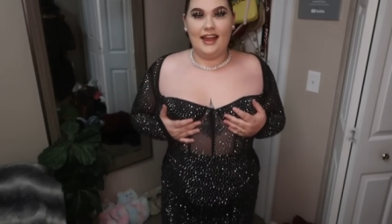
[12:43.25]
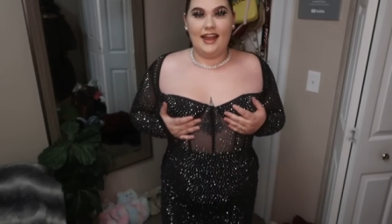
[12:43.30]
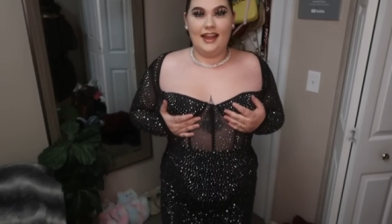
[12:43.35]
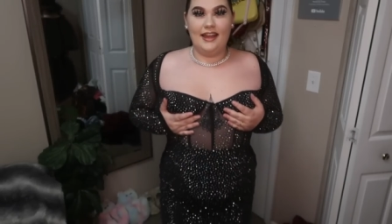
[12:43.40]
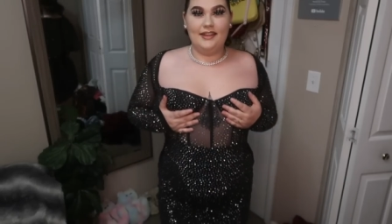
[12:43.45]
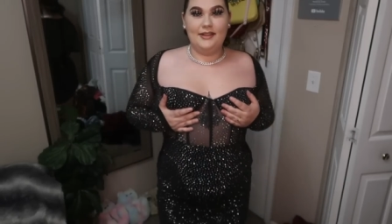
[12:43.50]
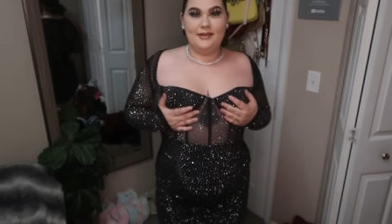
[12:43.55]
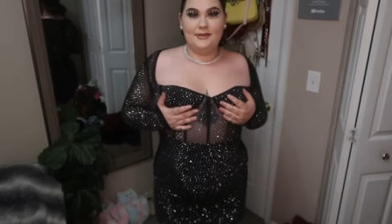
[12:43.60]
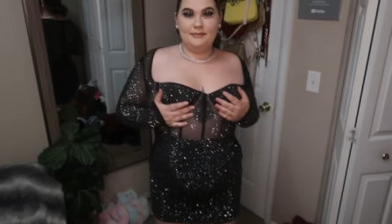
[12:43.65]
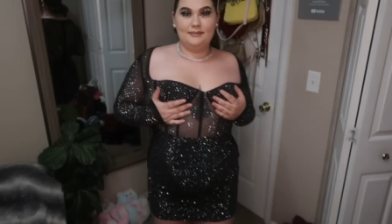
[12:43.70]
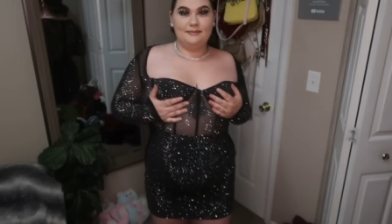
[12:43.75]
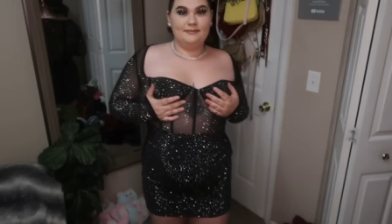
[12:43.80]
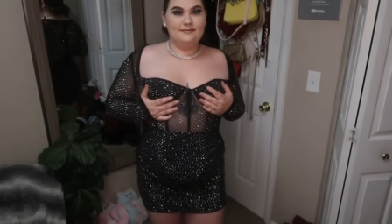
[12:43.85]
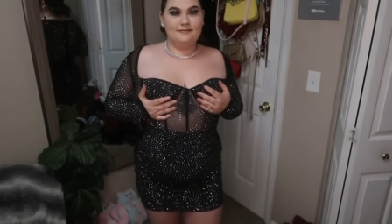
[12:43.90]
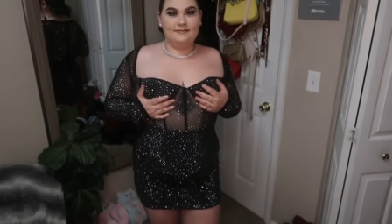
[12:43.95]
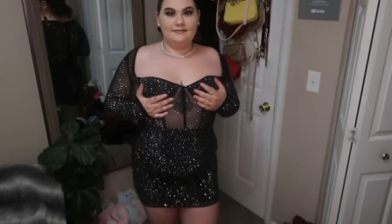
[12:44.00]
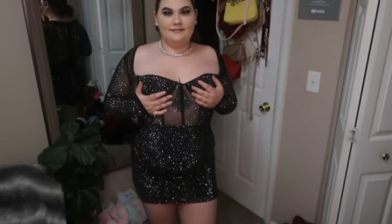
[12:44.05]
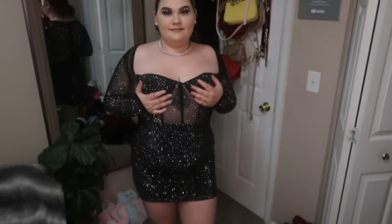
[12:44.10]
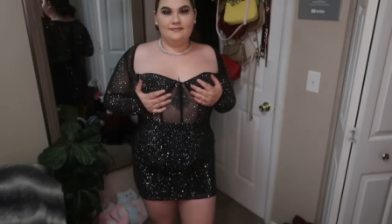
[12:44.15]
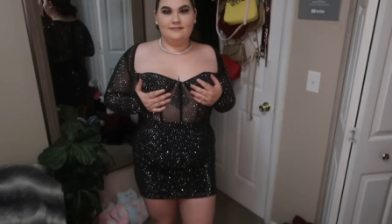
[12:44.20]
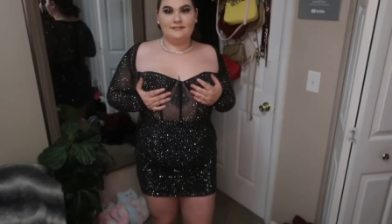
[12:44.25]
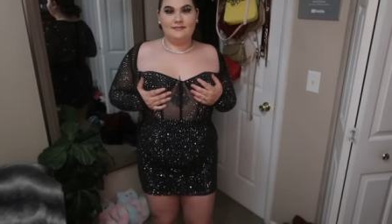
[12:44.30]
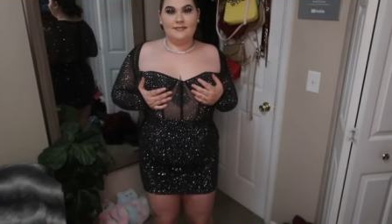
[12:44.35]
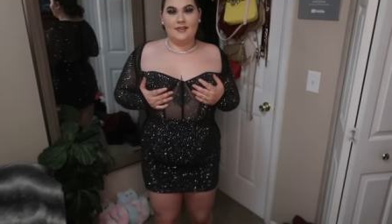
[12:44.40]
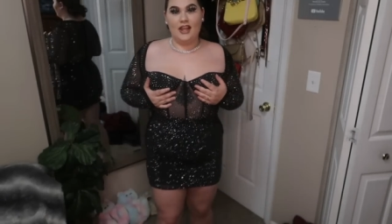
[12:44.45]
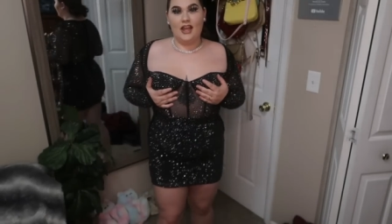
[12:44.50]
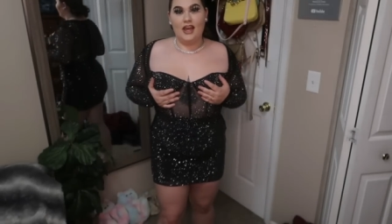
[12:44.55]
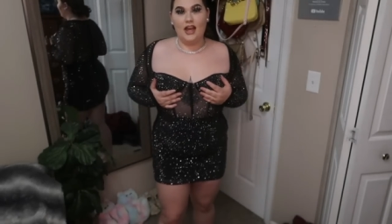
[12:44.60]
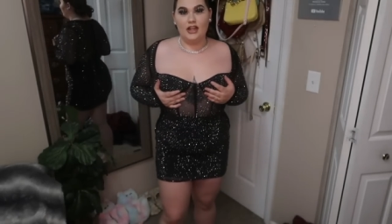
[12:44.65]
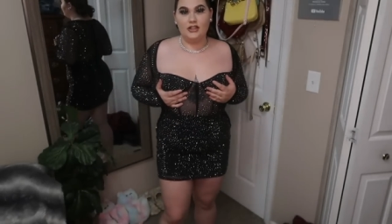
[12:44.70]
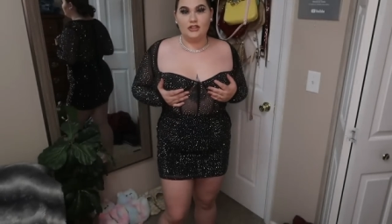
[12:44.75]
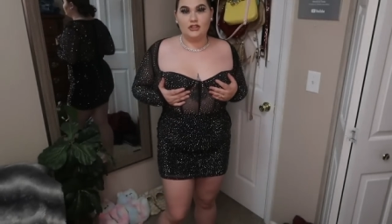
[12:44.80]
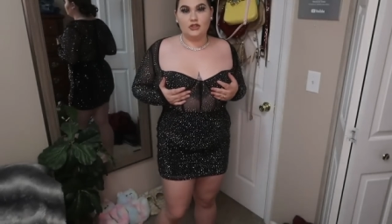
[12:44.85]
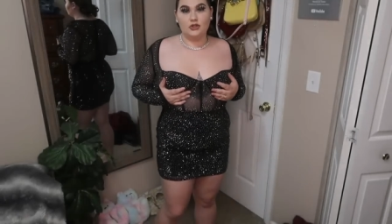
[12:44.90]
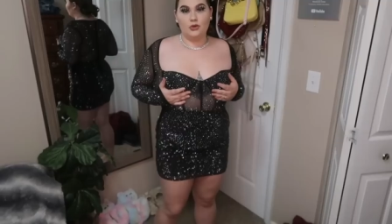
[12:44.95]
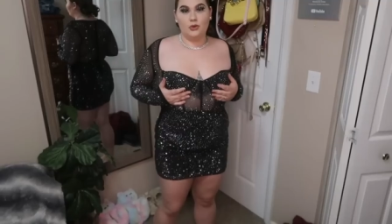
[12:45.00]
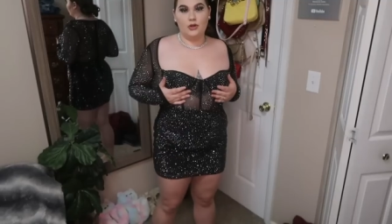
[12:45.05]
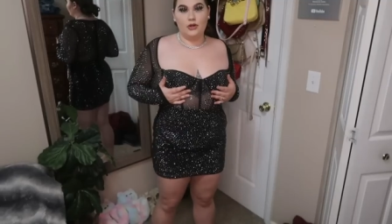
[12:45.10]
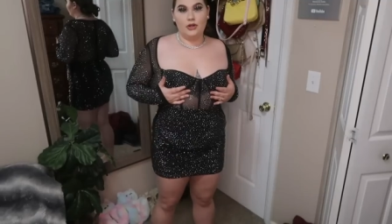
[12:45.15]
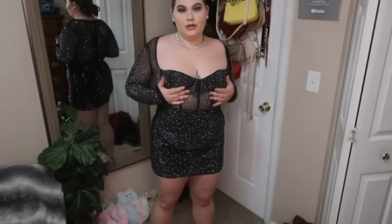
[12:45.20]
I'm
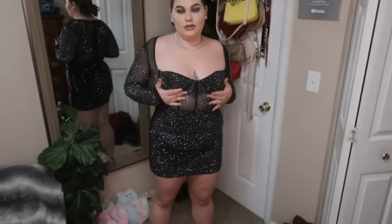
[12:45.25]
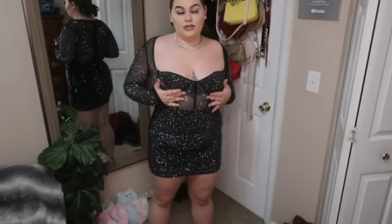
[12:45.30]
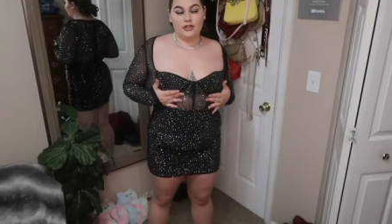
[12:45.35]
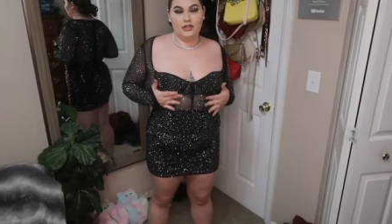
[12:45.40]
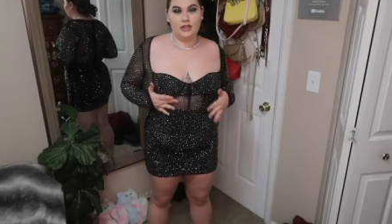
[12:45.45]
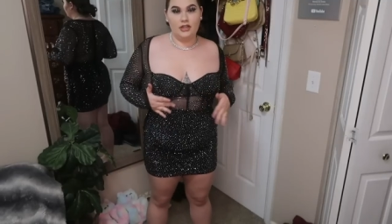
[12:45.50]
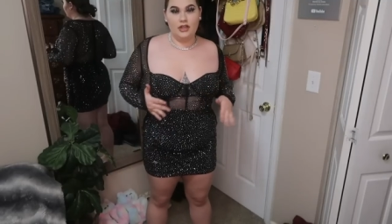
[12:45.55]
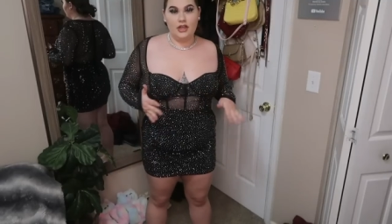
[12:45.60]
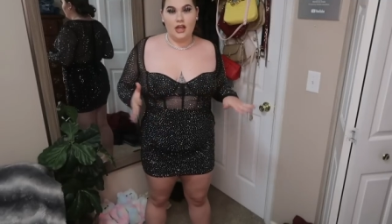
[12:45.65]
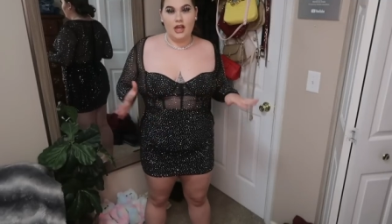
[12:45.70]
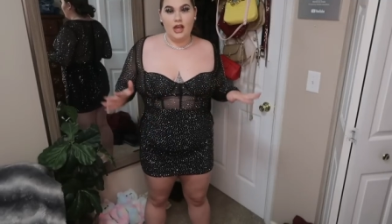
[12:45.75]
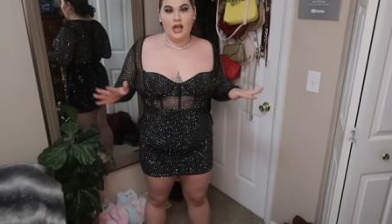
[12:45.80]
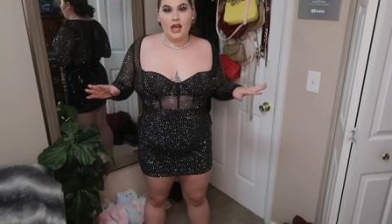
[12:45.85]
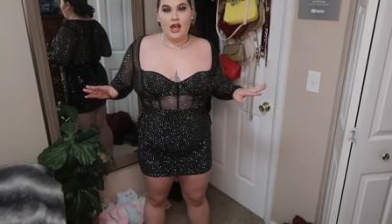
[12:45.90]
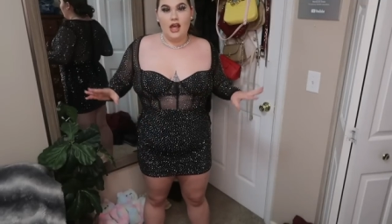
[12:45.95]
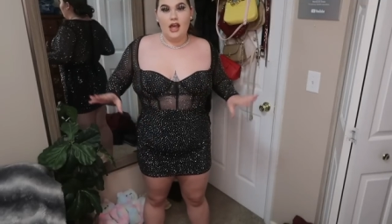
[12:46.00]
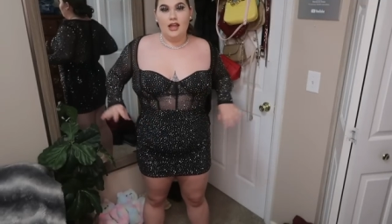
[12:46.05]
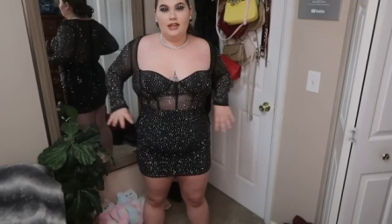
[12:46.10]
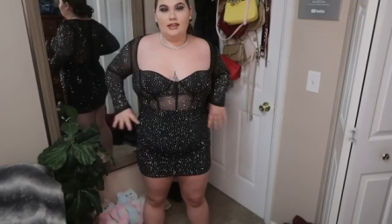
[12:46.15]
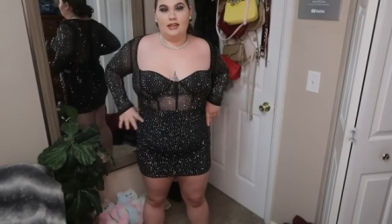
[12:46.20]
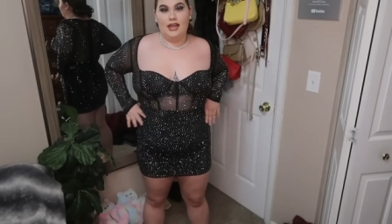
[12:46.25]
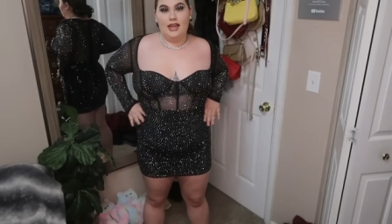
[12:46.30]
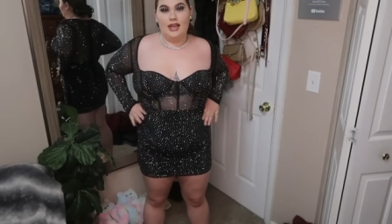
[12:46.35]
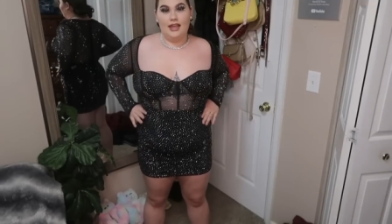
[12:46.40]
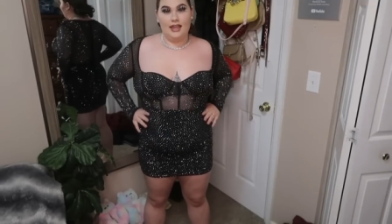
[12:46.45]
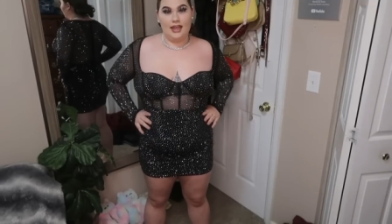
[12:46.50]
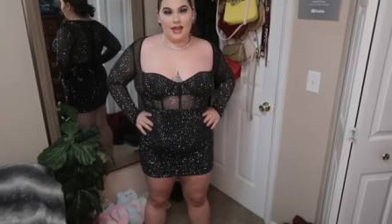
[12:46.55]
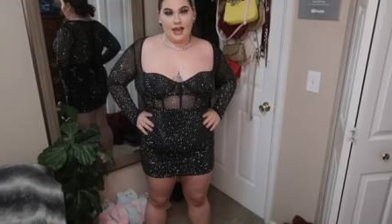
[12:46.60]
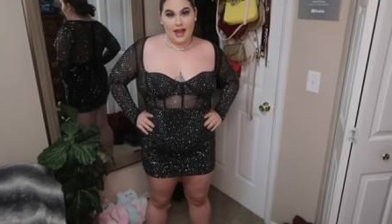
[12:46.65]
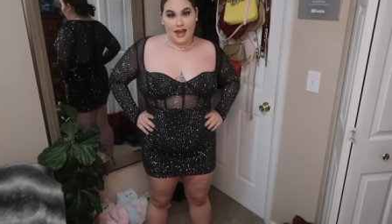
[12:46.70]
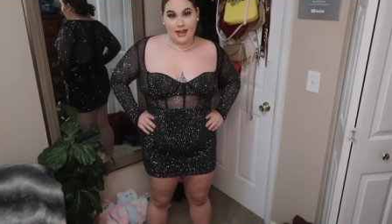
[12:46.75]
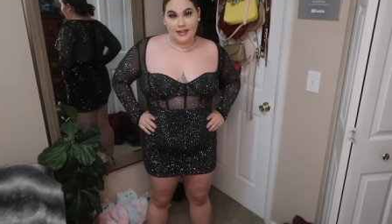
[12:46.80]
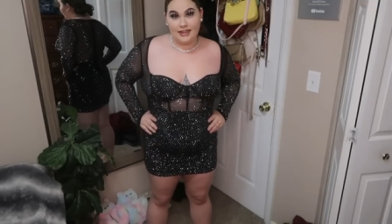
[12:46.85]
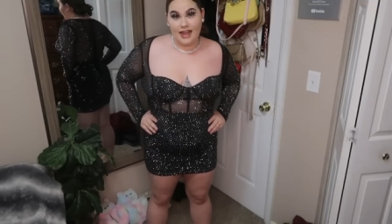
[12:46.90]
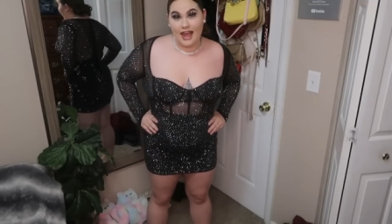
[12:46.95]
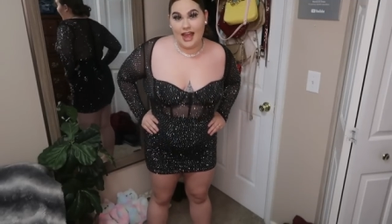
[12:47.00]
adored like I'd